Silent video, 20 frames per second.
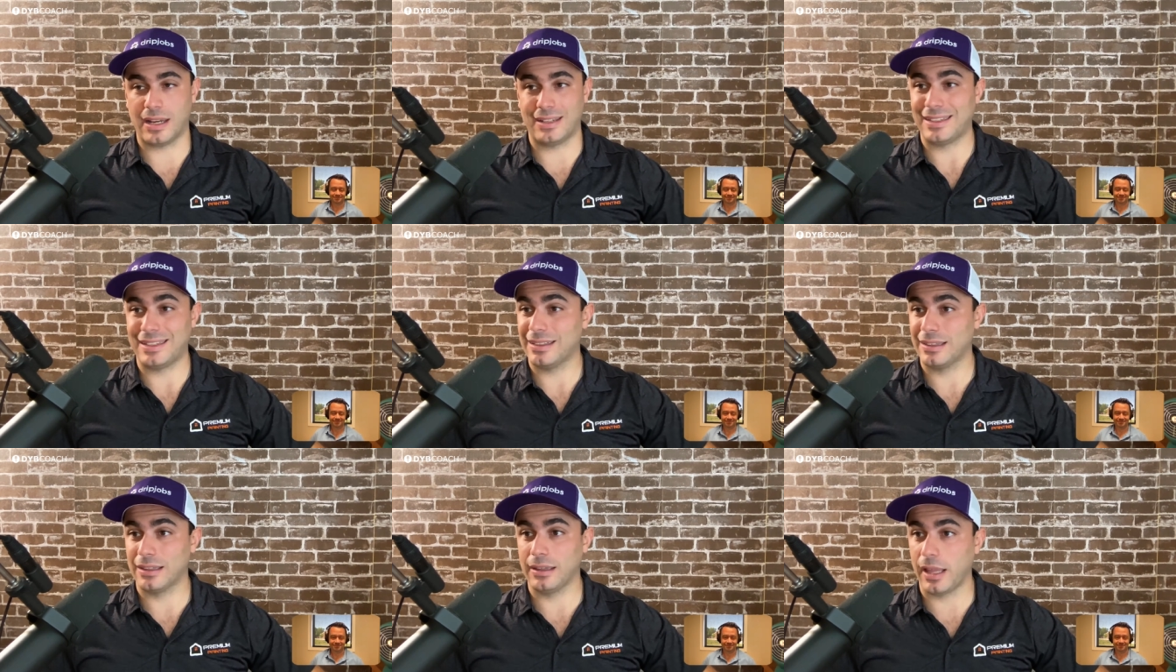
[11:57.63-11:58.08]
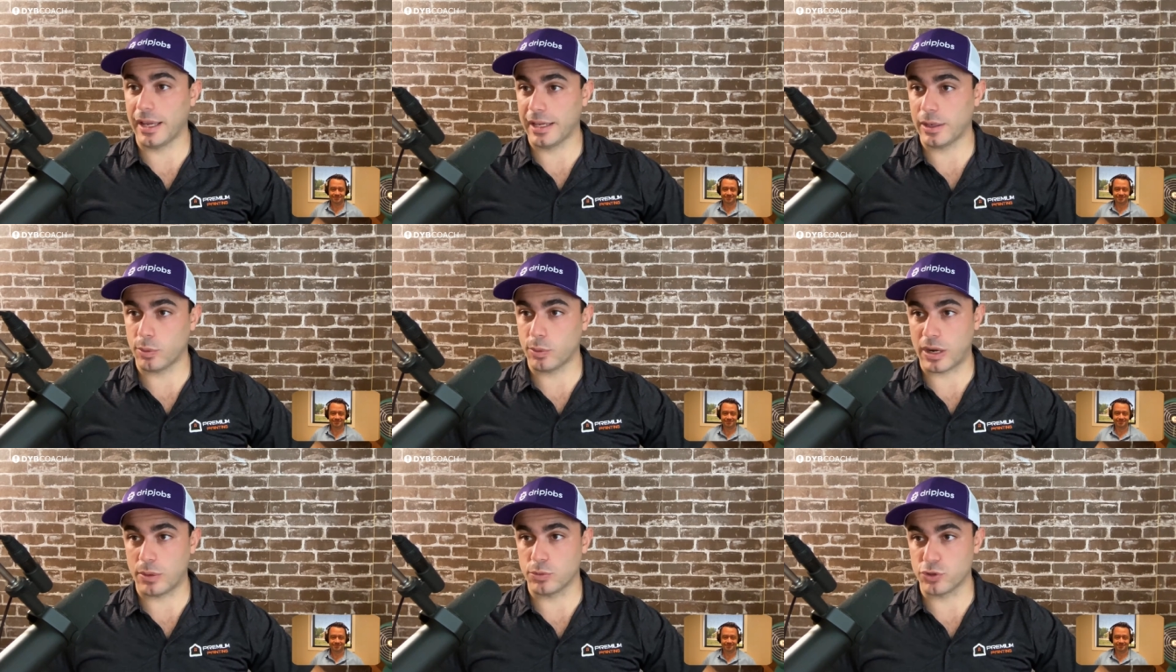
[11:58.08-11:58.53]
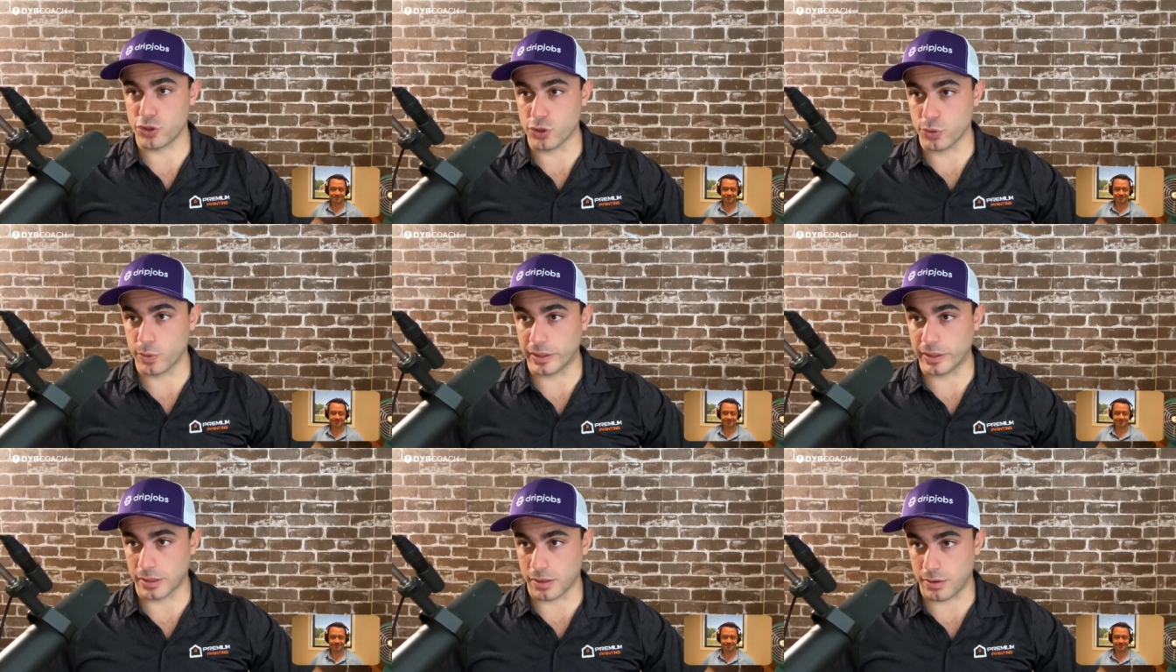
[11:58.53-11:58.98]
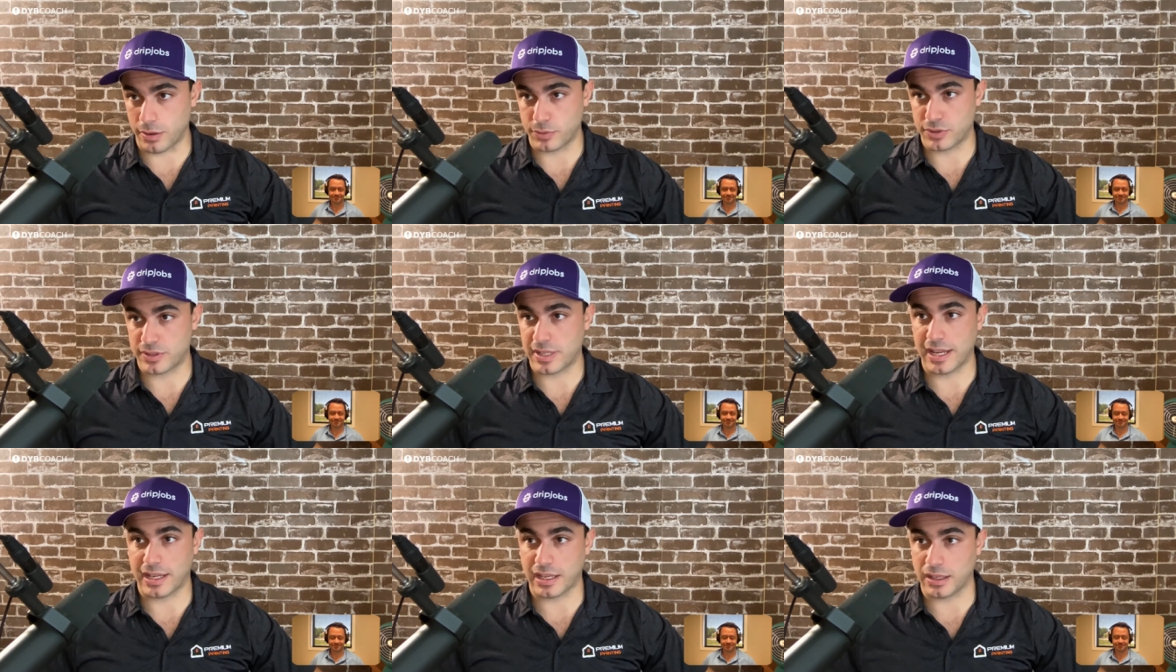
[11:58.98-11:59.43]
I didn't like what I was doing though. I
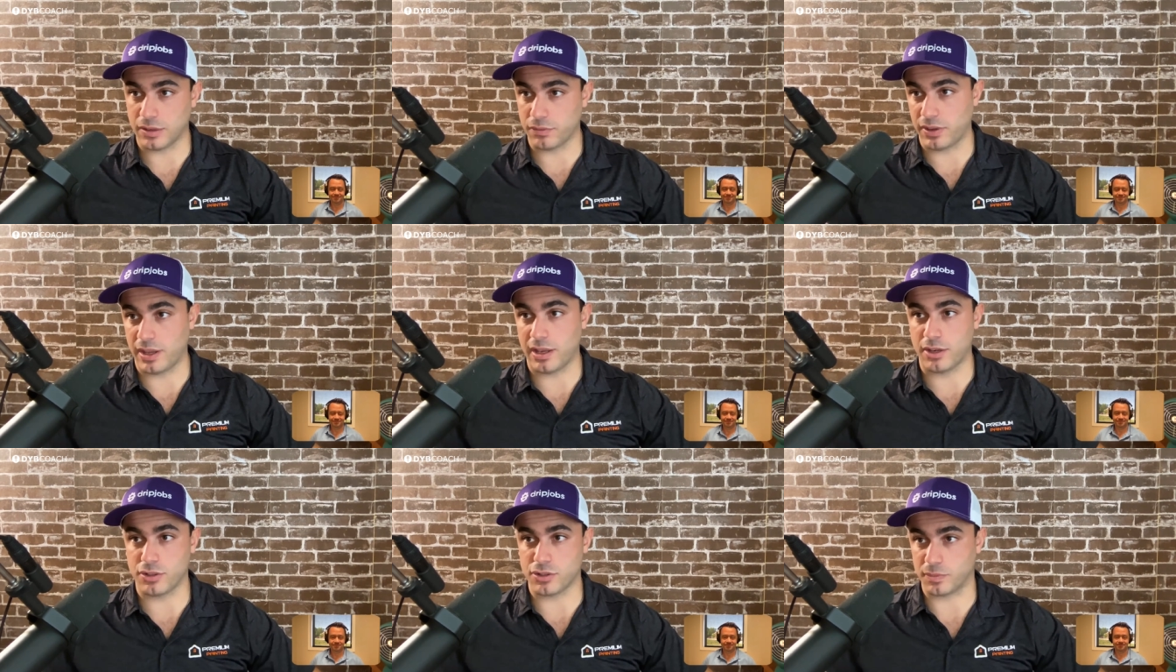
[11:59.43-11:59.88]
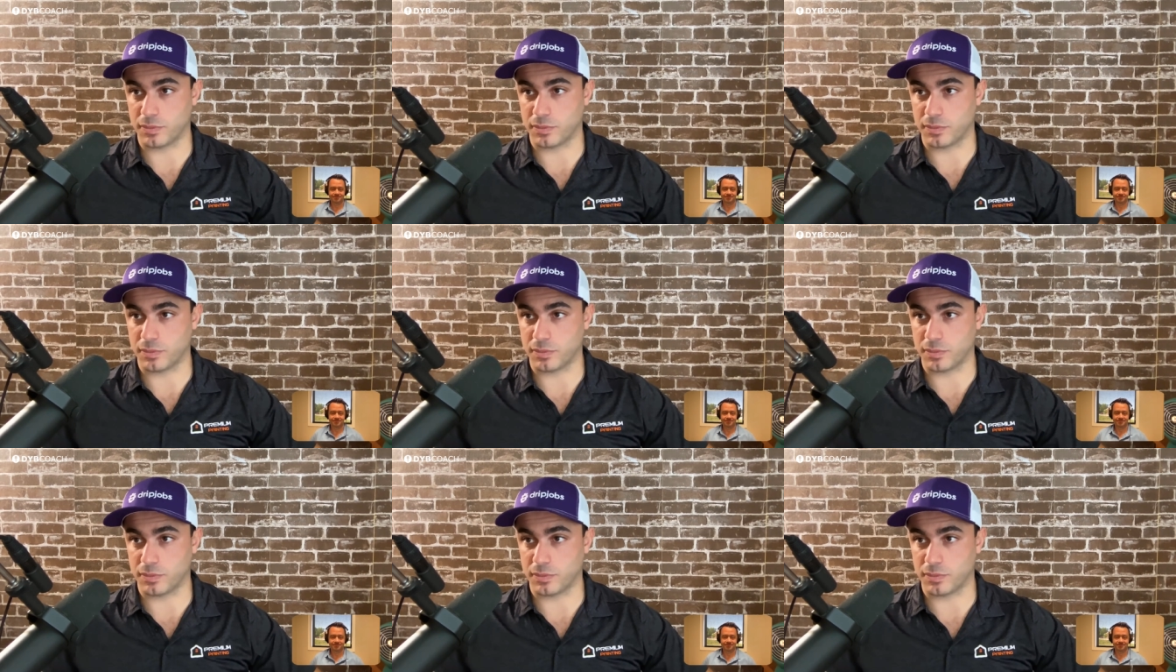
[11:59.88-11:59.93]
was taking advantage of